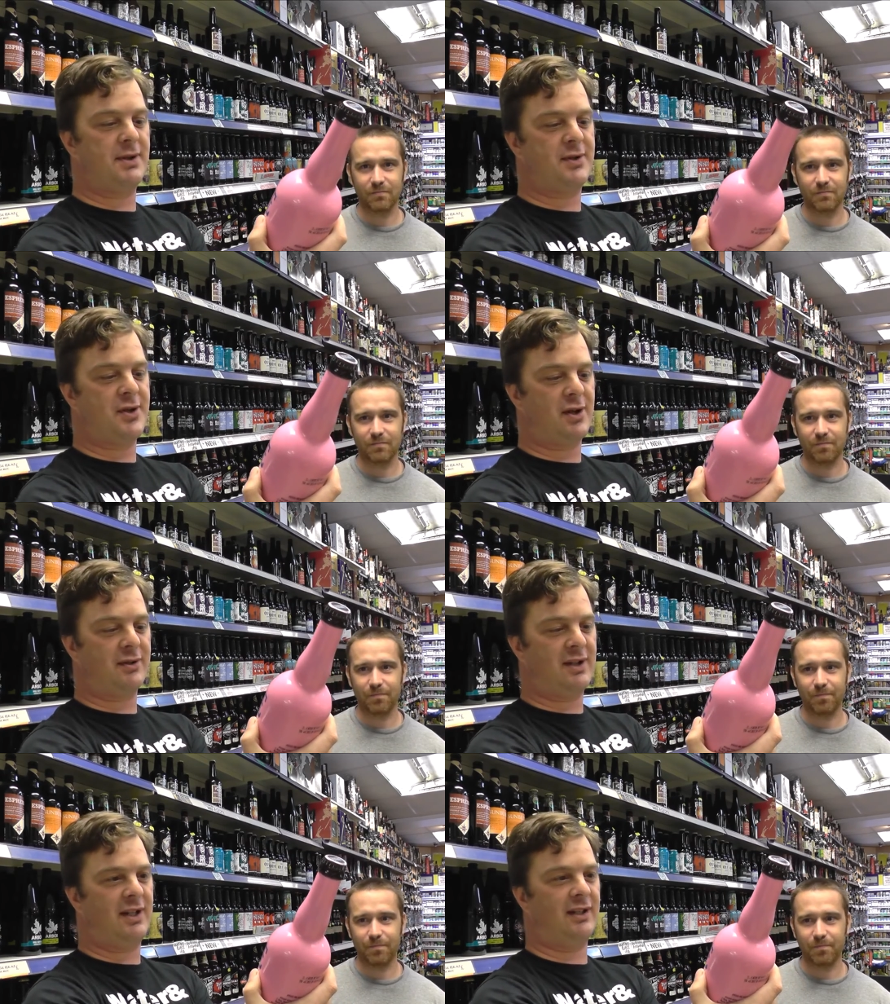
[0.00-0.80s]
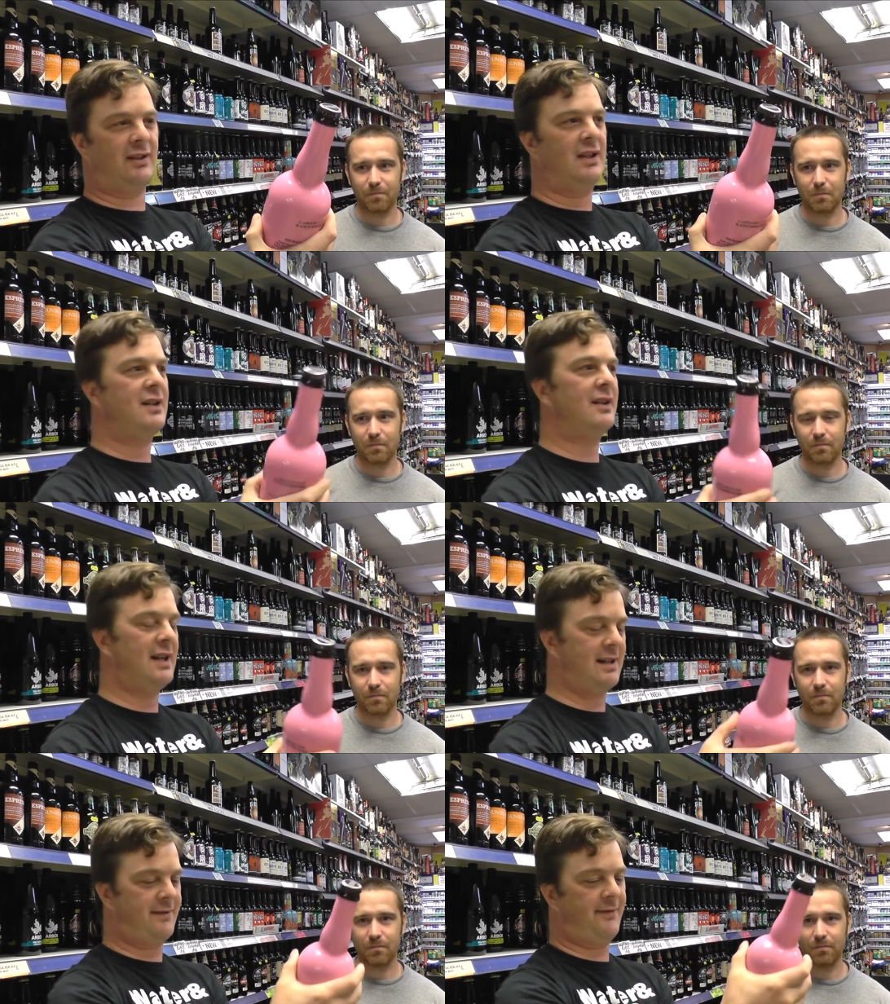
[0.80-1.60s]
Speaker 1: and Chocolate Ale
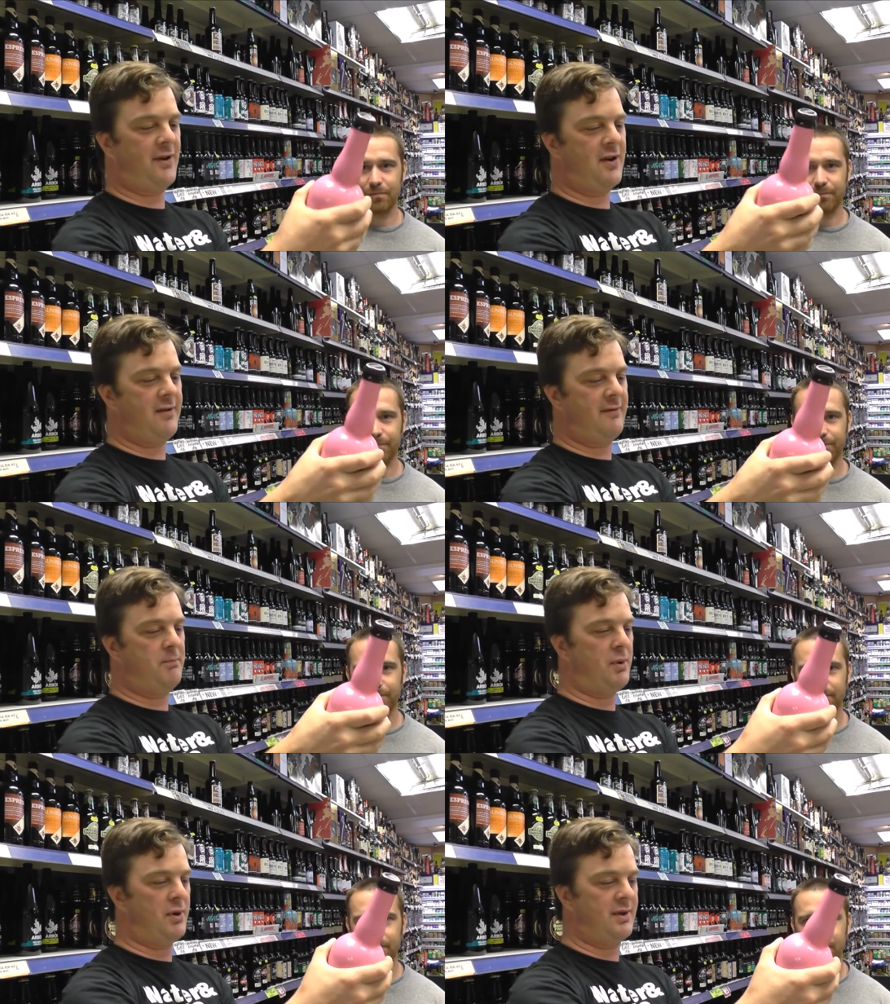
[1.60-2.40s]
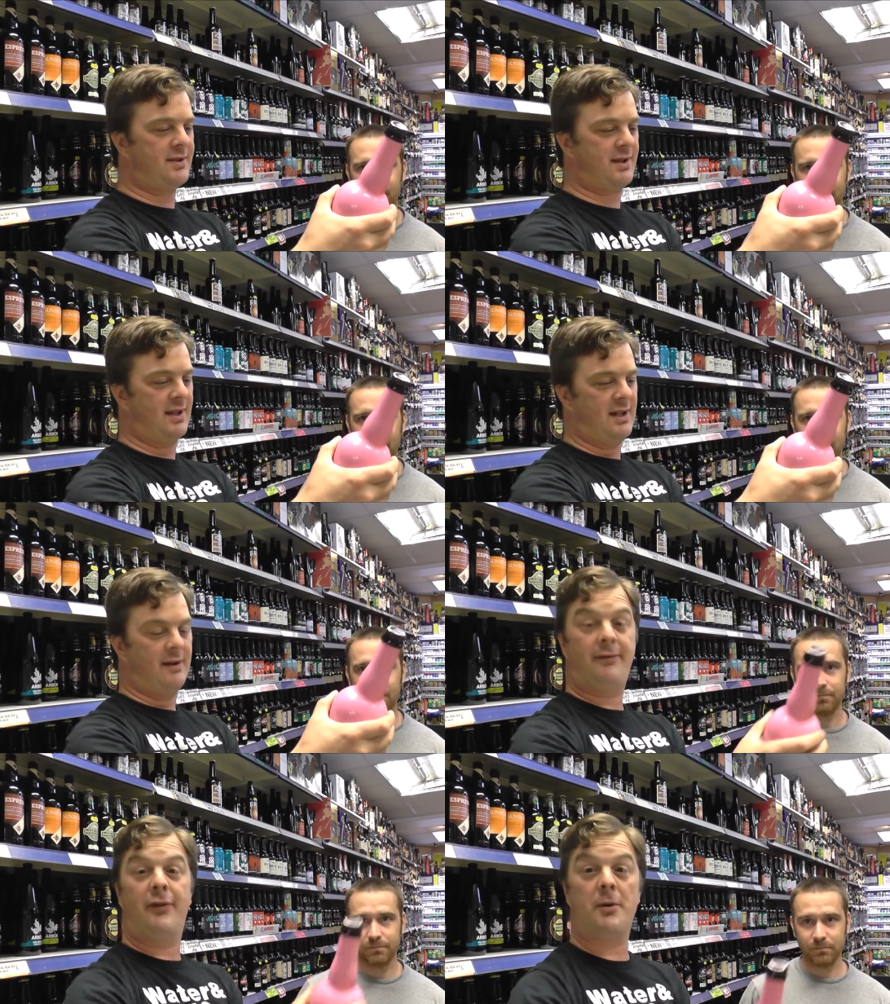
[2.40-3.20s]
at
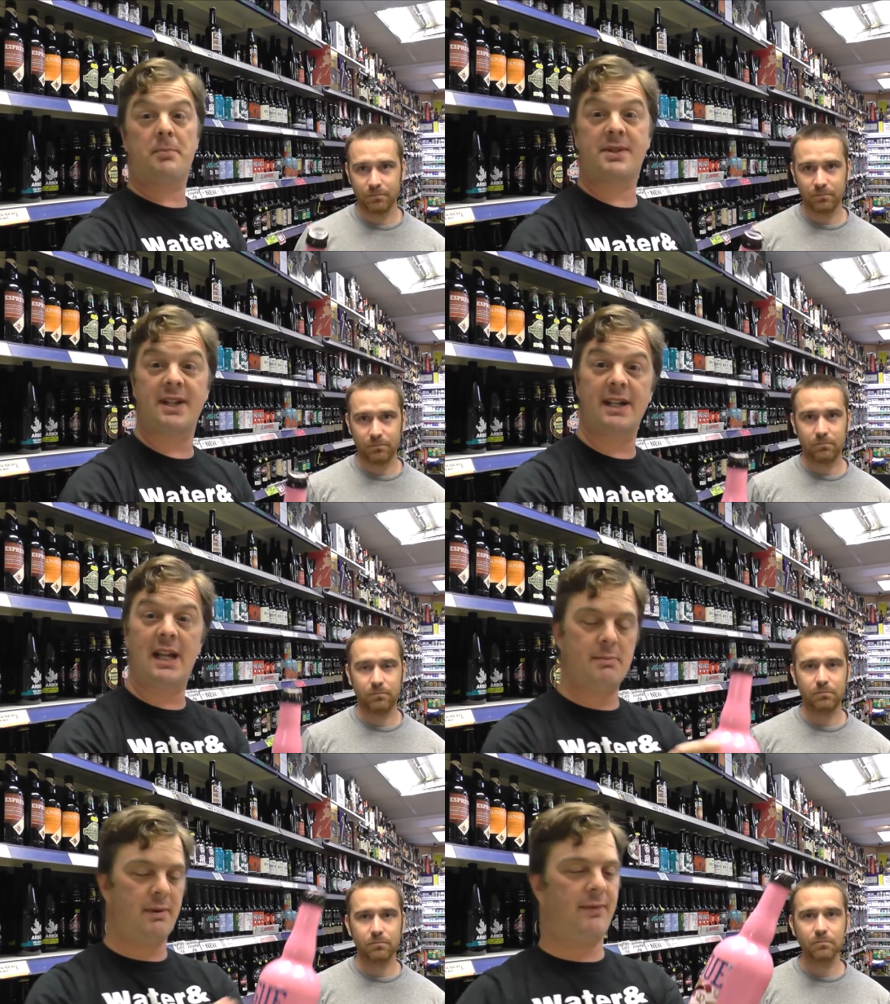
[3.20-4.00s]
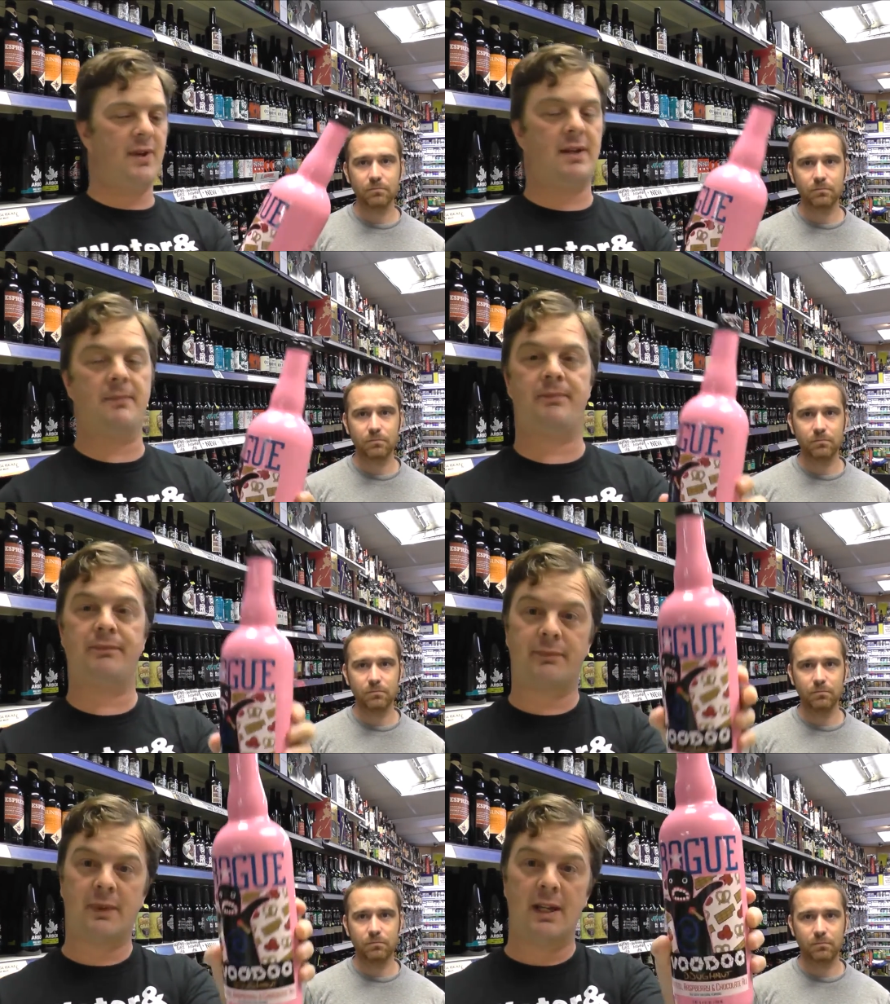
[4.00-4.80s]
5.4% ABV.
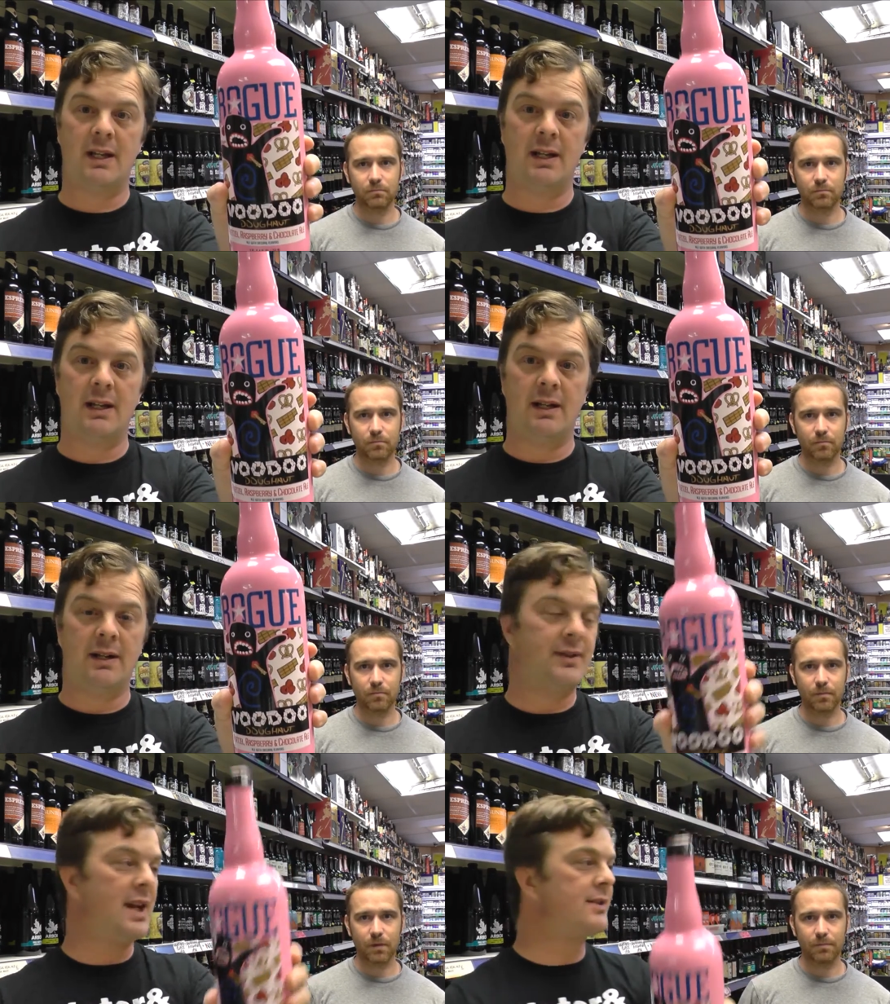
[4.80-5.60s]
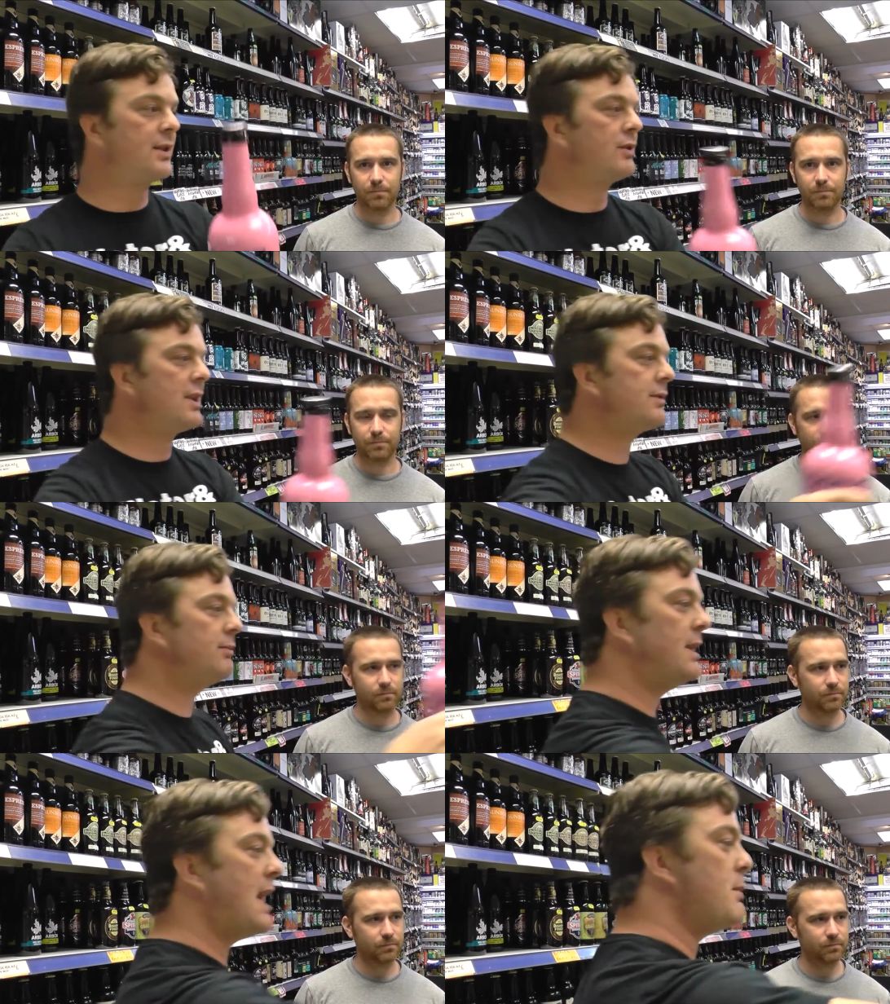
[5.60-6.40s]
Thanks to Chris,
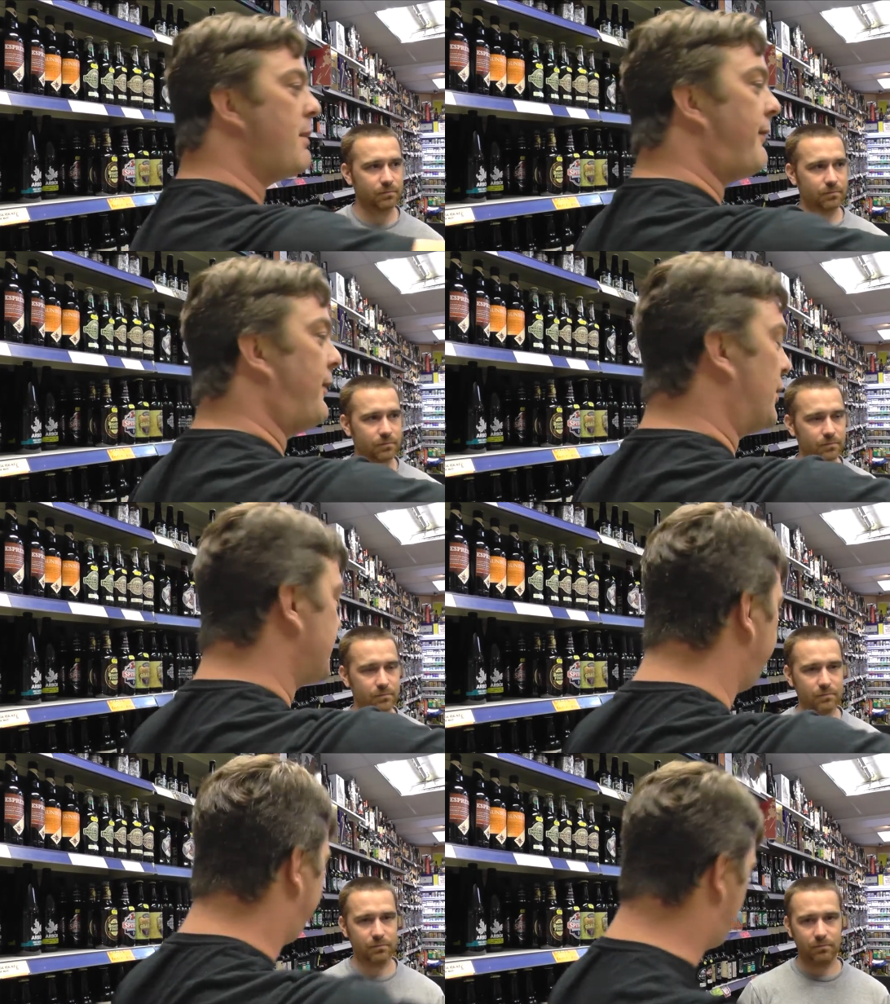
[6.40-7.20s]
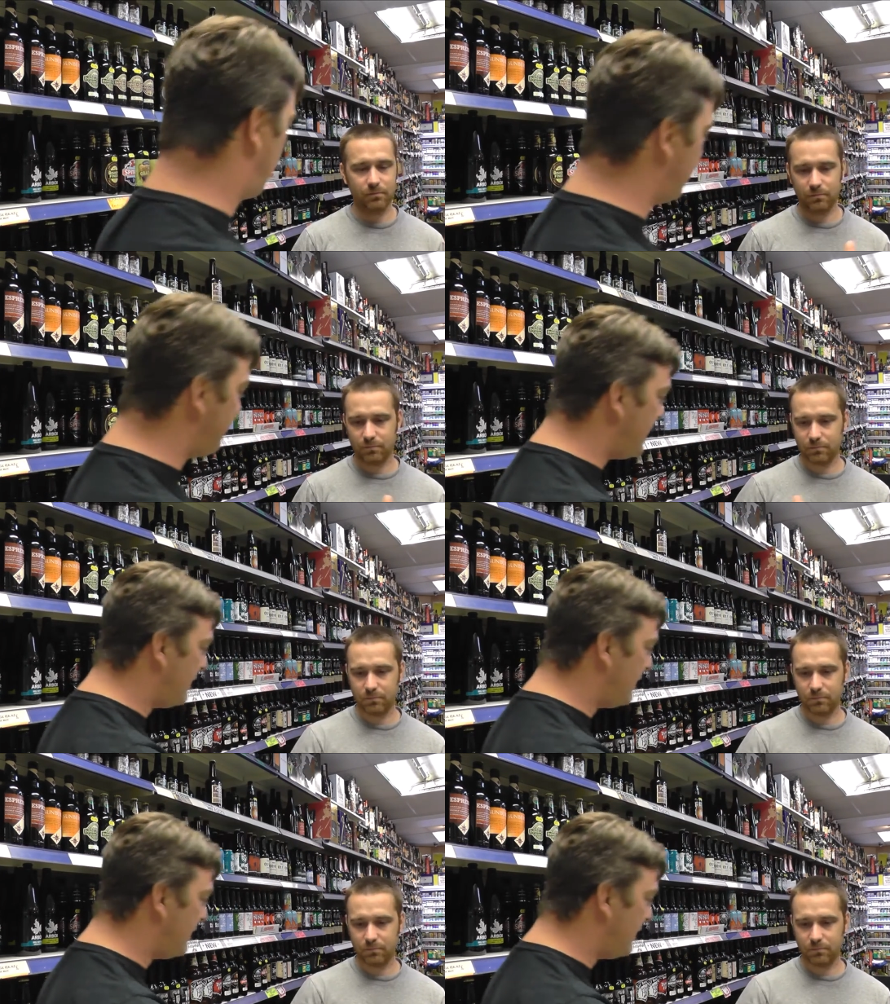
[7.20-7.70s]
Real Element 40, for joining me.